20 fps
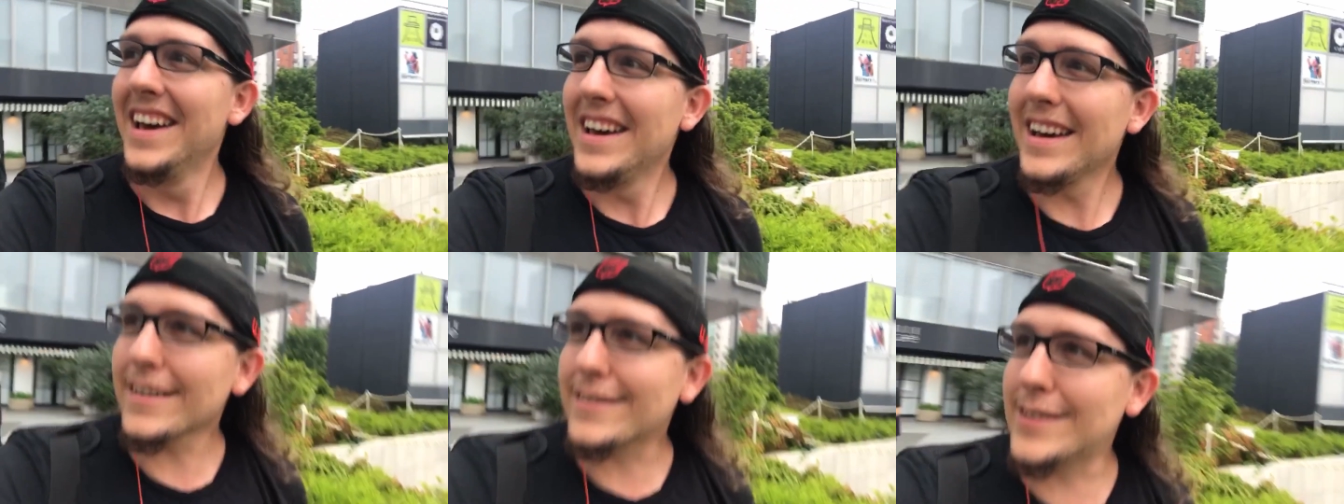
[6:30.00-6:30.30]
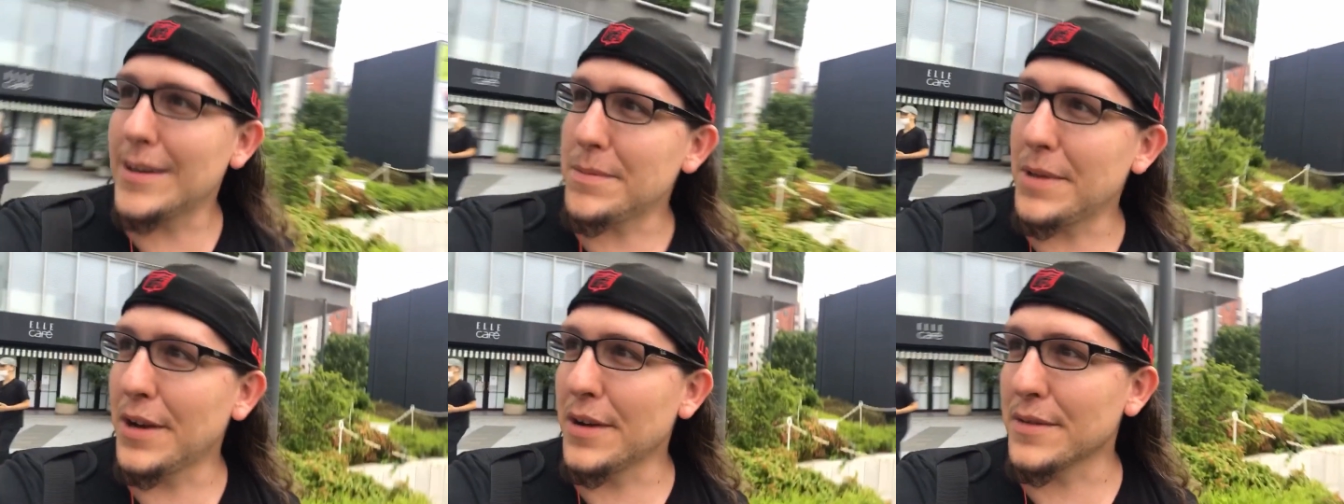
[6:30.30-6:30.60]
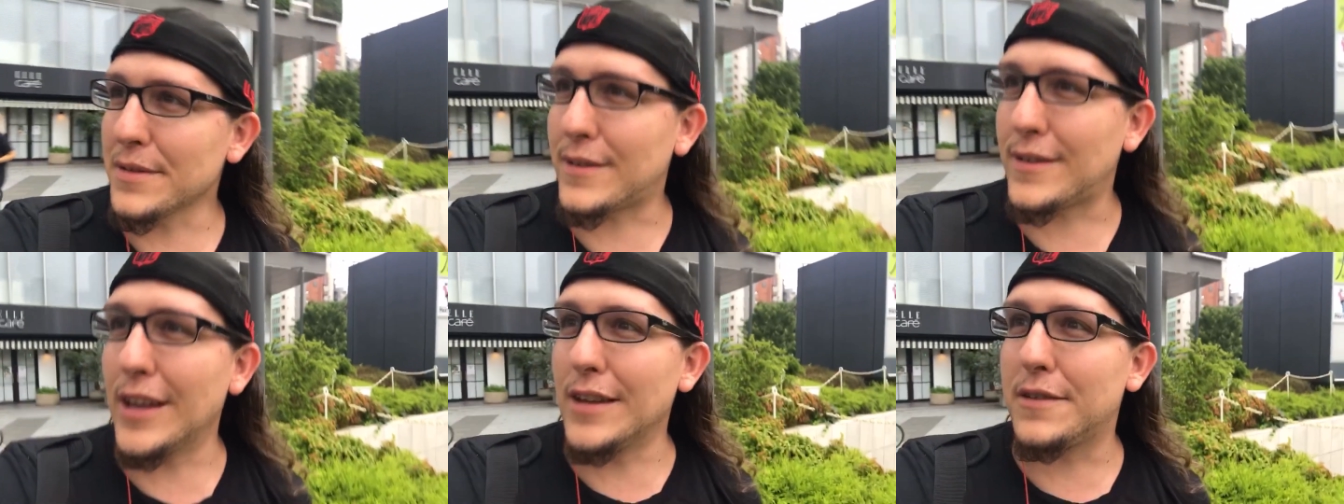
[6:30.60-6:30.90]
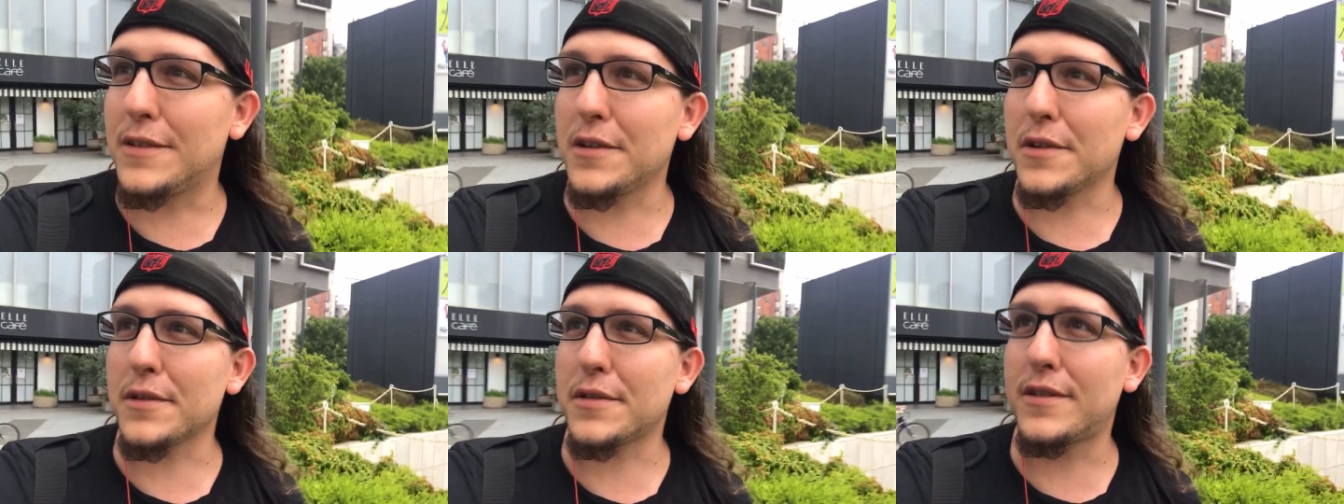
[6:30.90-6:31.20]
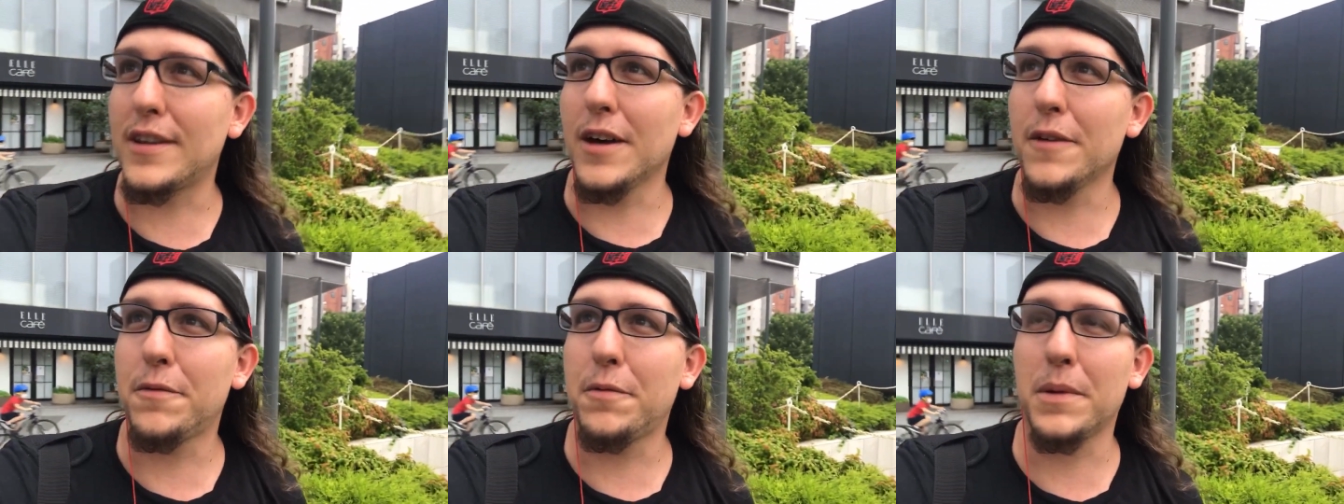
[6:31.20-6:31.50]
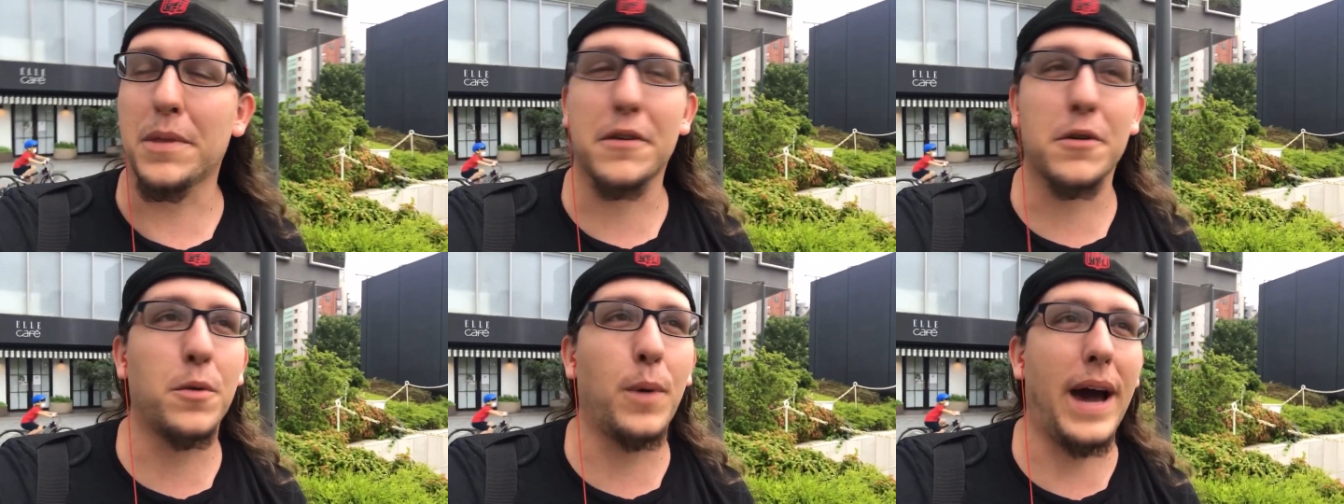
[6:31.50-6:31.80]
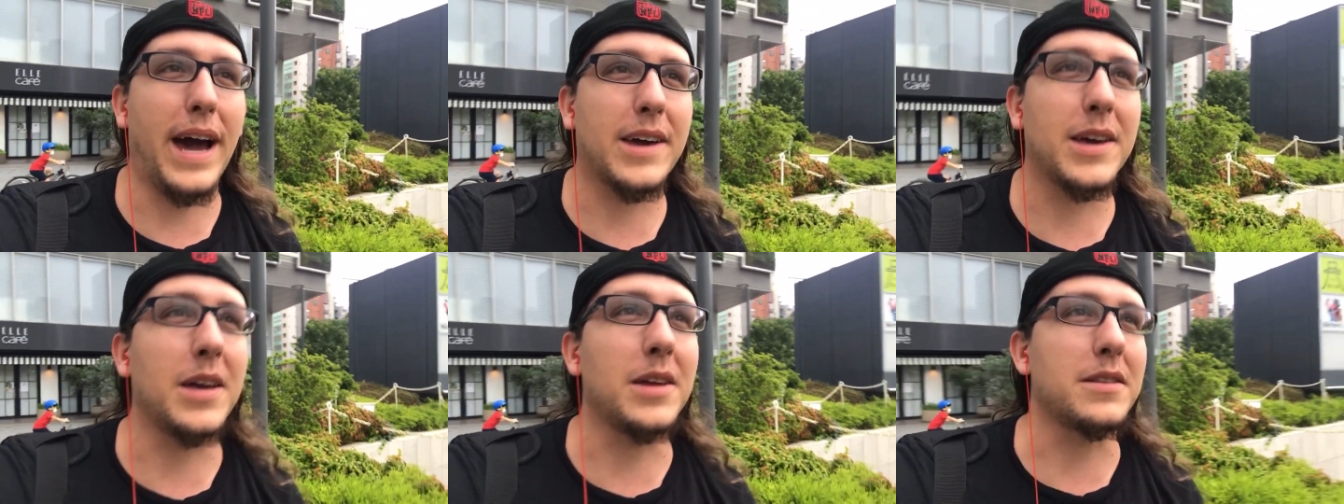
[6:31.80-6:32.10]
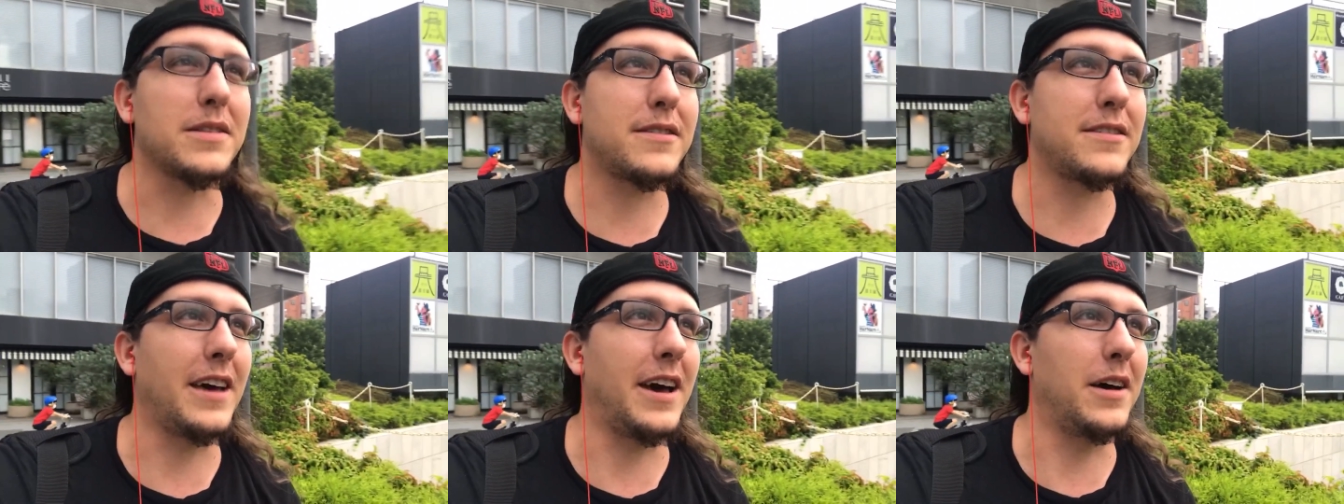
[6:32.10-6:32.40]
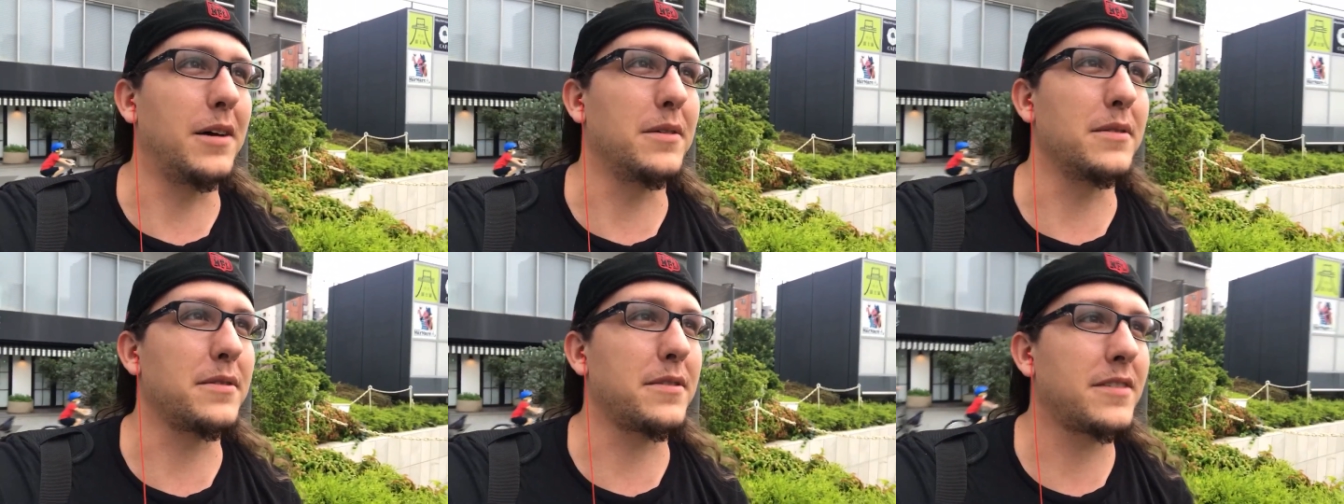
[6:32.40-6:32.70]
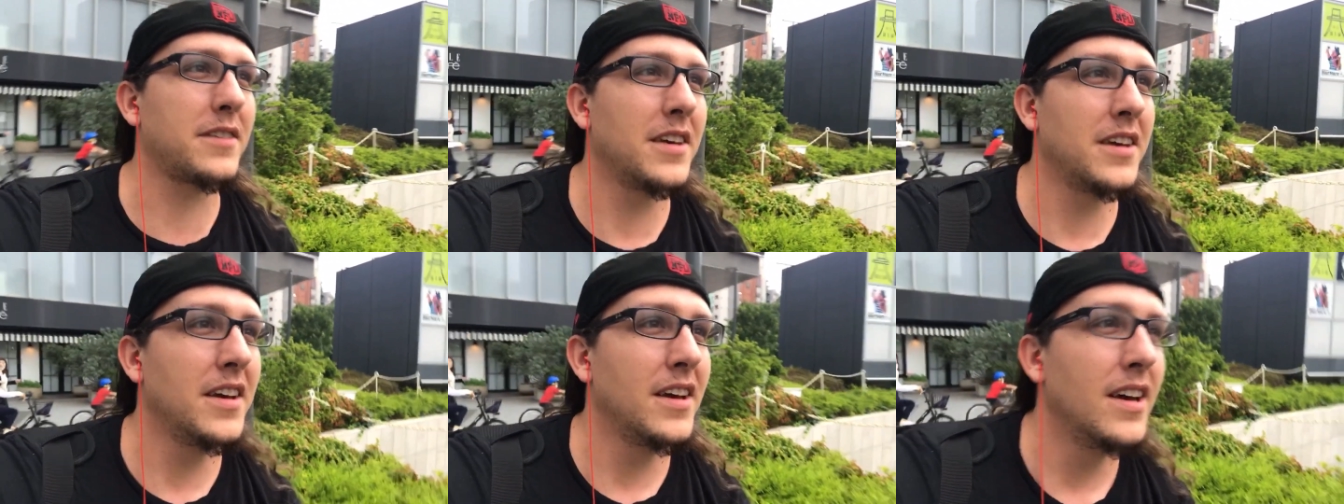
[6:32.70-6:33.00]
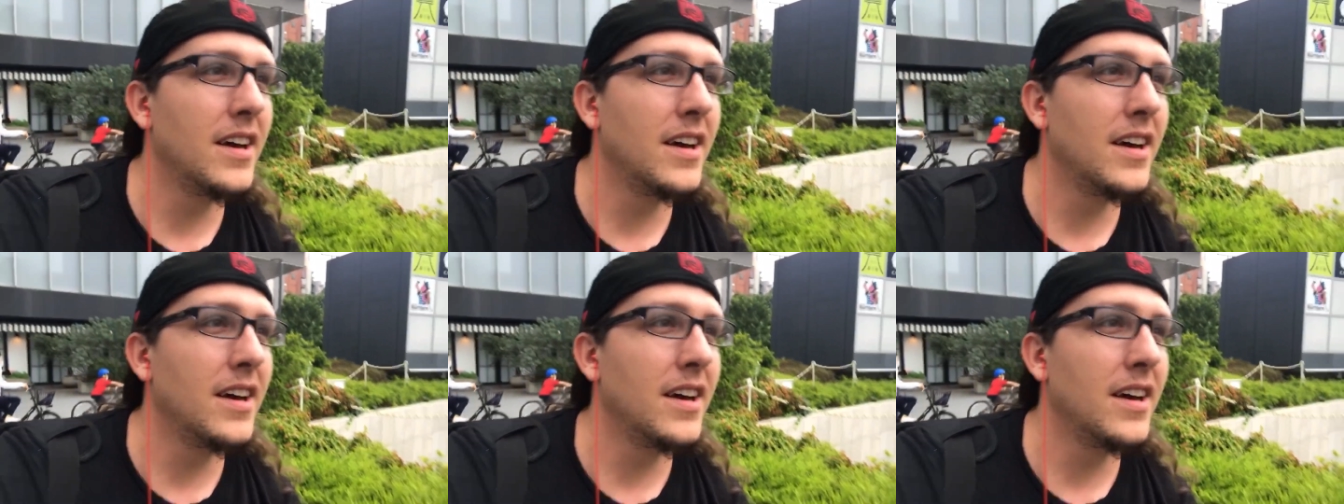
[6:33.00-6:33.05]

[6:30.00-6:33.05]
except you don't censor yourself with quacking sounds.